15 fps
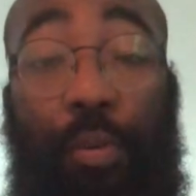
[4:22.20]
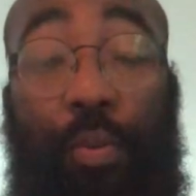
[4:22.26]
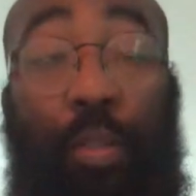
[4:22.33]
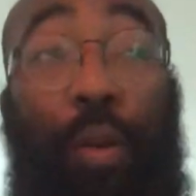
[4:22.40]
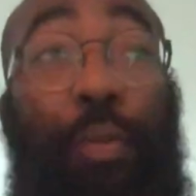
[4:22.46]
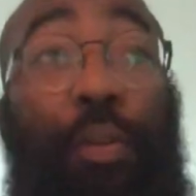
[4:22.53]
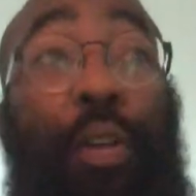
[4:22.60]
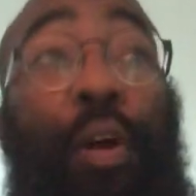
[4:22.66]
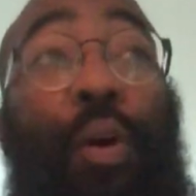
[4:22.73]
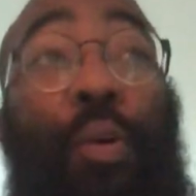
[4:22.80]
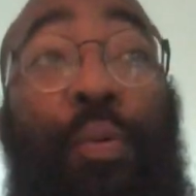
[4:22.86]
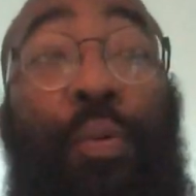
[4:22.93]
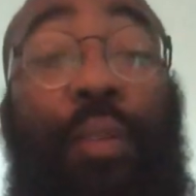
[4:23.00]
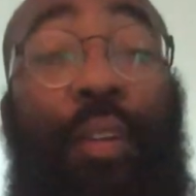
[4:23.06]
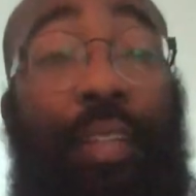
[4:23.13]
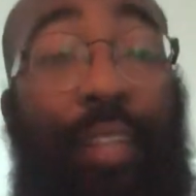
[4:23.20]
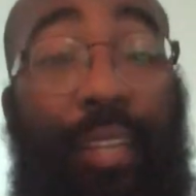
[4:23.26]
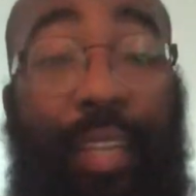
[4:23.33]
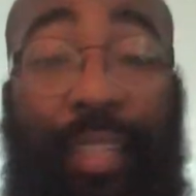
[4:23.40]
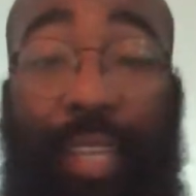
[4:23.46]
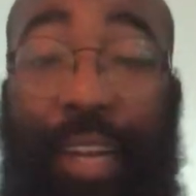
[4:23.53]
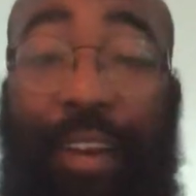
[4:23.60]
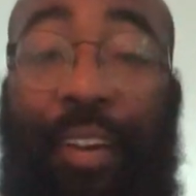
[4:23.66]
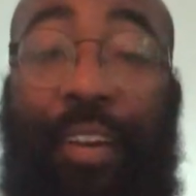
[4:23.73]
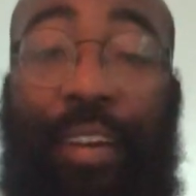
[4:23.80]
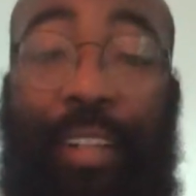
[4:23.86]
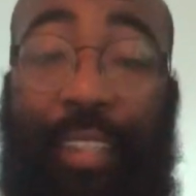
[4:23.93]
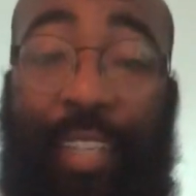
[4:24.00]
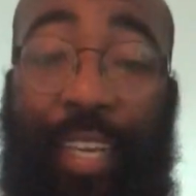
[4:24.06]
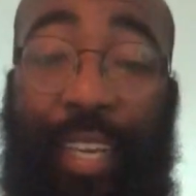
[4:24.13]
don't know that they are
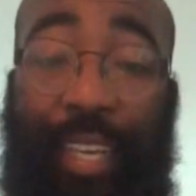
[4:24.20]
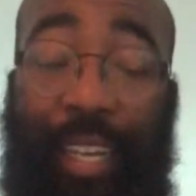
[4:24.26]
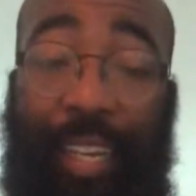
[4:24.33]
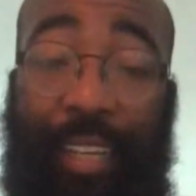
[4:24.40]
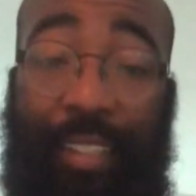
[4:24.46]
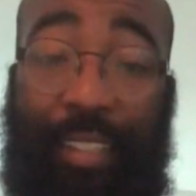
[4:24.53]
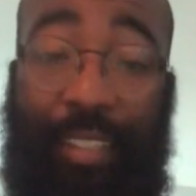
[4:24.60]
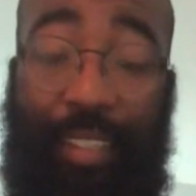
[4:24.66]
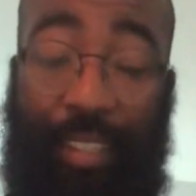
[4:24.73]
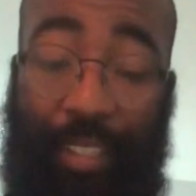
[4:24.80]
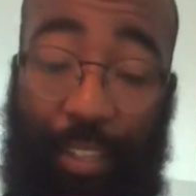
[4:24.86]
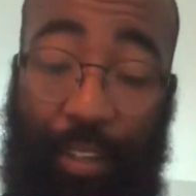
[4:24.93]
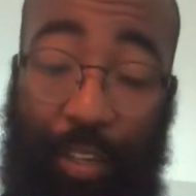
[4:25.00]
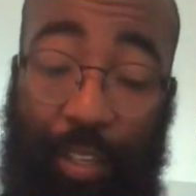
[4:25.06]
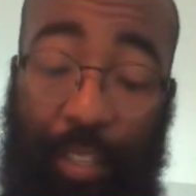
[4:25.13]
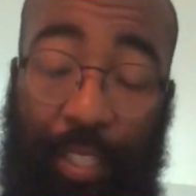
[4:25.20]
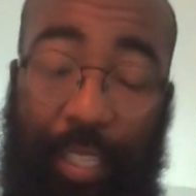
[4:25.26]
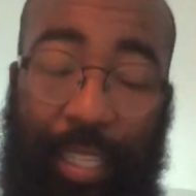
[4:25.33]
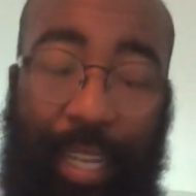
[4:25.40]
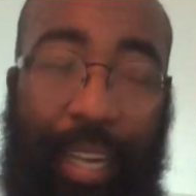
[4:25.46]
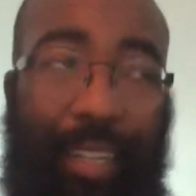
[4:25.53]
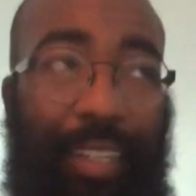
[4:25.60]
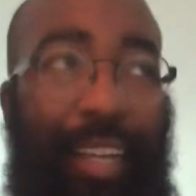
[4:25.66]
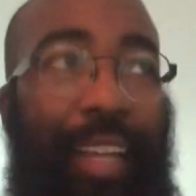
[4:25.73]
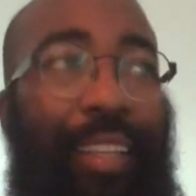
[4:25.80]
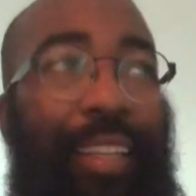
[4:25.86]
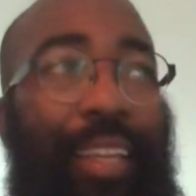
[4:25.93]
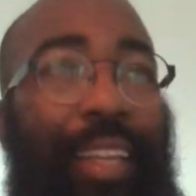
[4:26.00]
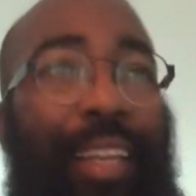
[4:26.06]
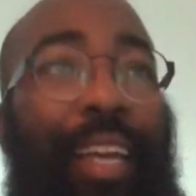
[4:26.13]
the elect. They're
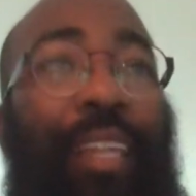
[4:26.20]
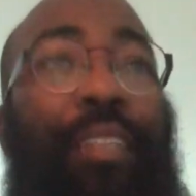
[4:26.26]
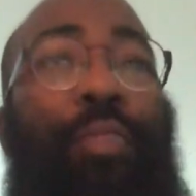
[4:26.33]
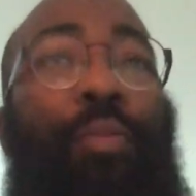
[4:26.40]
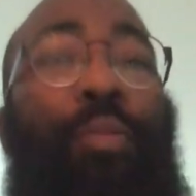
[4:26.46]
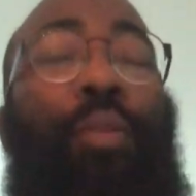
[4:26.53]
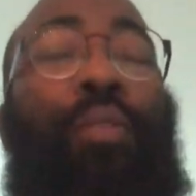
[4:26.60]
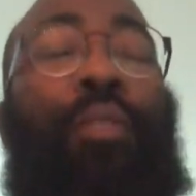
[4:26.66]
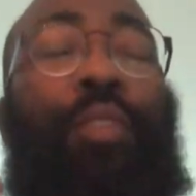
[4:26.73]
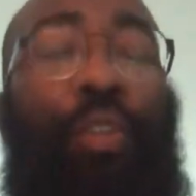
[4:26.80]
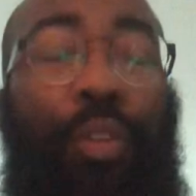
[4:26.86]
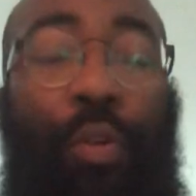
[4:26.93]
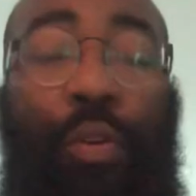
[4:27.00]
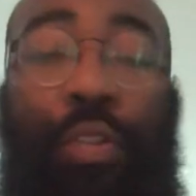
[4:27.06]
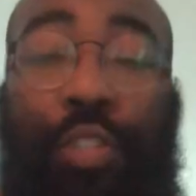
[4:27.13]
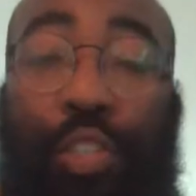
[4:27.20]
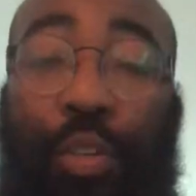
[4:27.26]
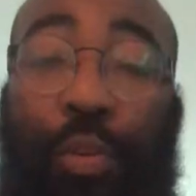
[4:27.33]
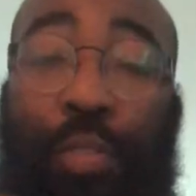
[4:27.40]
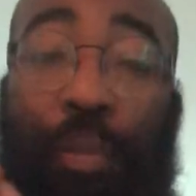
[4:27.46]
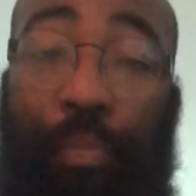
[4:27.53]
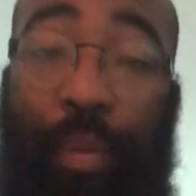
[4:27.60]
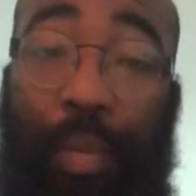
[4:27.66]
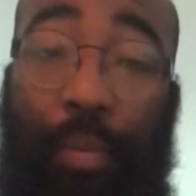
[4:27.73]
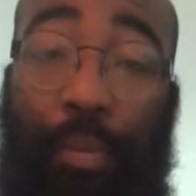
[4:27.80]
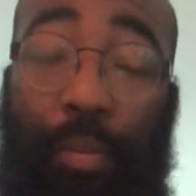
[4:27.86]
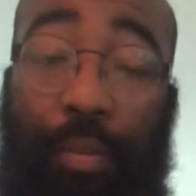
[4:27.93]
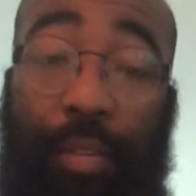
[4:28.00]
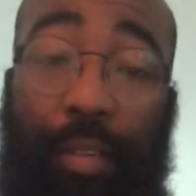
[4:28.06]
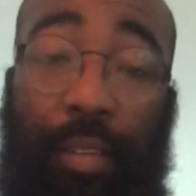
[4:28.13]
not the elect. Well, the Lord's chosen people.
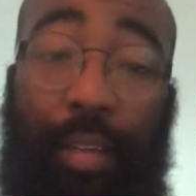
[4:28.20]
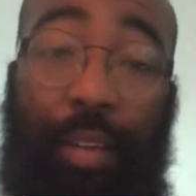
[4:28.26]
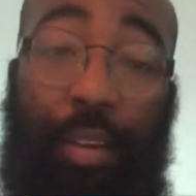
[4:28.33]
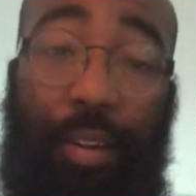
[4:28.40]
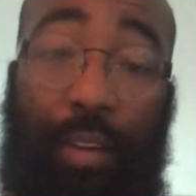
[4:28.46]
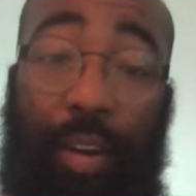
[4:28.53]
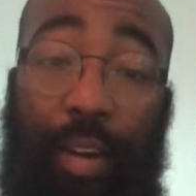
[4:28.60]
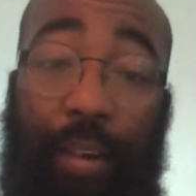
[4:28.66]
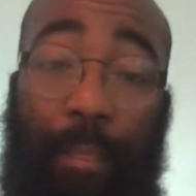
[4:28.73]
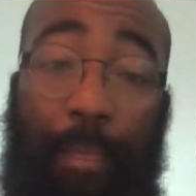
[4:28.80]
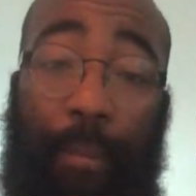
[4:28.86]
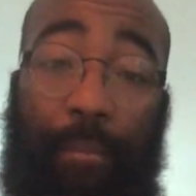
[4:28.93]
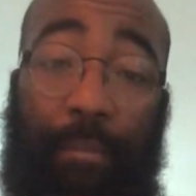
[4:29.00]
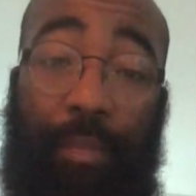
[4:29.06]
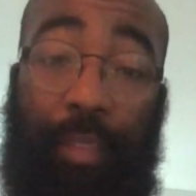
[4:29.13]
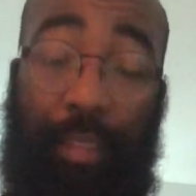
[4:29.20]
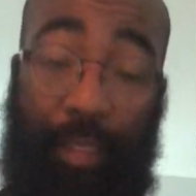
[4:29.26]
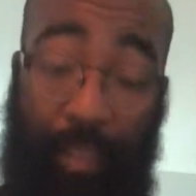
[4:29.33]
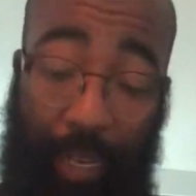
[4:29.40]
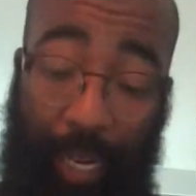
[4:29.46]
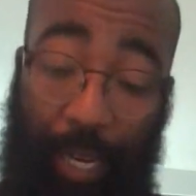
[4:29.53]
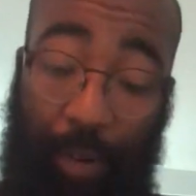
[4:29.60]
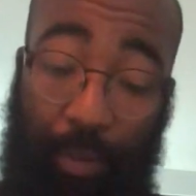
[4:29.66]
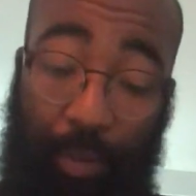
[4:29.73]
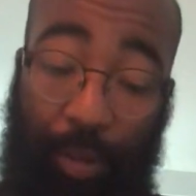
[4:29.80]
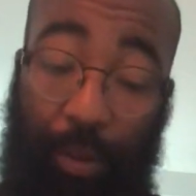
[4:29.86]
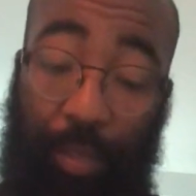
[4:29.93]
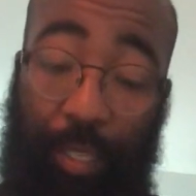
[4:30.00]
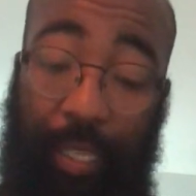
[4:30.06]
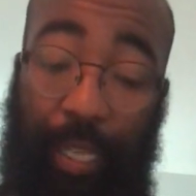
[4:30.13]
All right, they don't
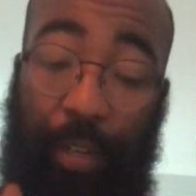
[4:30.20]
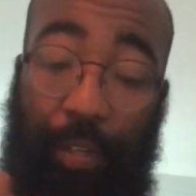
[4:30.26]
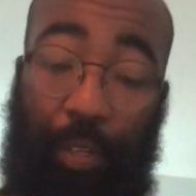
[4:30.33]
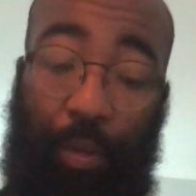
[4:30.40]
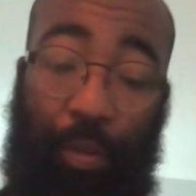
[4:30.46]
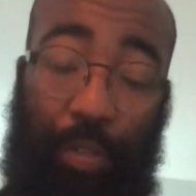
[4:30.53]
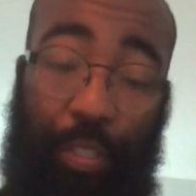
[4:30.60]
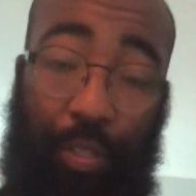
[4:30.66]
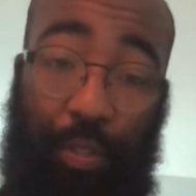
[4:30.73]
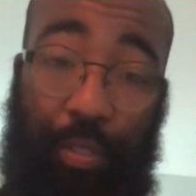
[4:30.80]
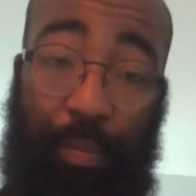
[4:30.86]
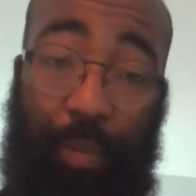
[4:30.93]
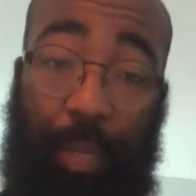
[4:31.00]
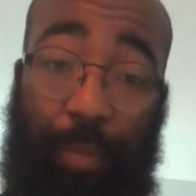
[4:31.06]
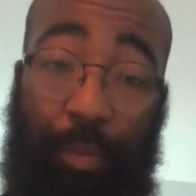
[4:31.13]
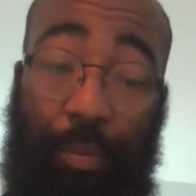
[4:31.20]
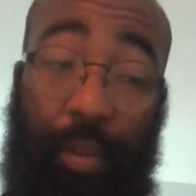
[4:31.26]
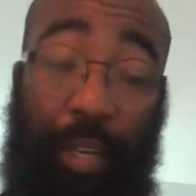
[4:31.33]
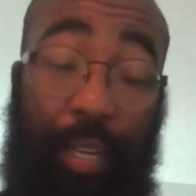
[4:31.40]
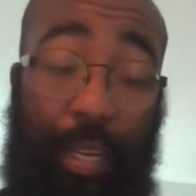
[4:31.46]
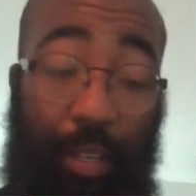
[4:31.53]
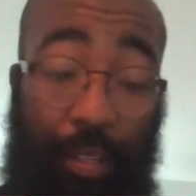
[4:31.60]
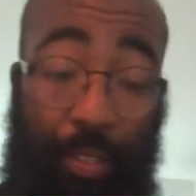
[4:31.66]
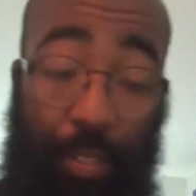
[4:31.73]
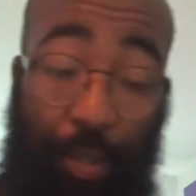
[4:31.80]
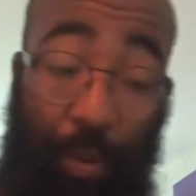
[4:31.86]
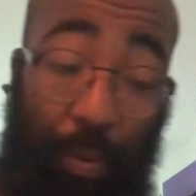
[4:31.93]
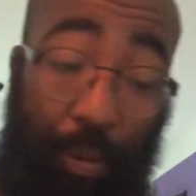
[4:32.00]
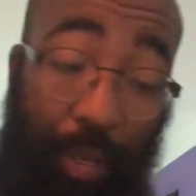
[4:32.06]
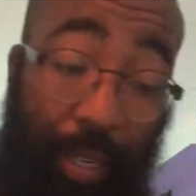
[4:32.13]
know that they are the Lord's chosen people.
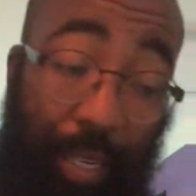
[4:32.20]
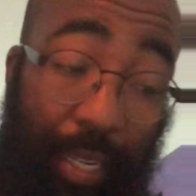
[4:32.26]
So